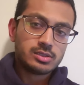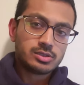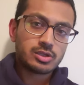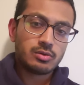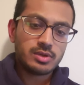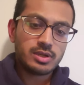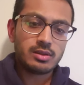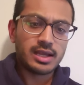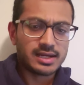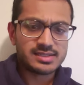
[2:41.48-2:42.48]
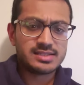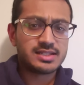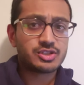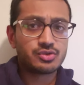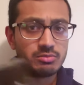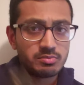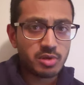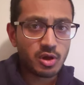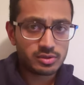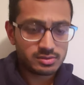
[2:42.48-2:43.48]
So like I said, it's extremely
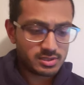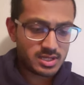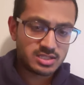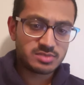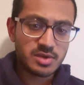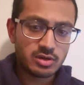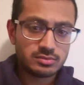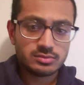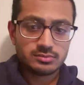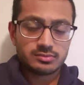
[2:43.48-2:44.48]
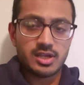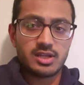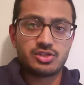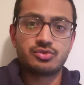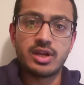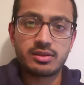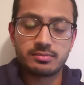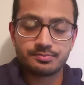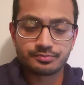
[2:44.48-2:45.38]
potent in smell and strength.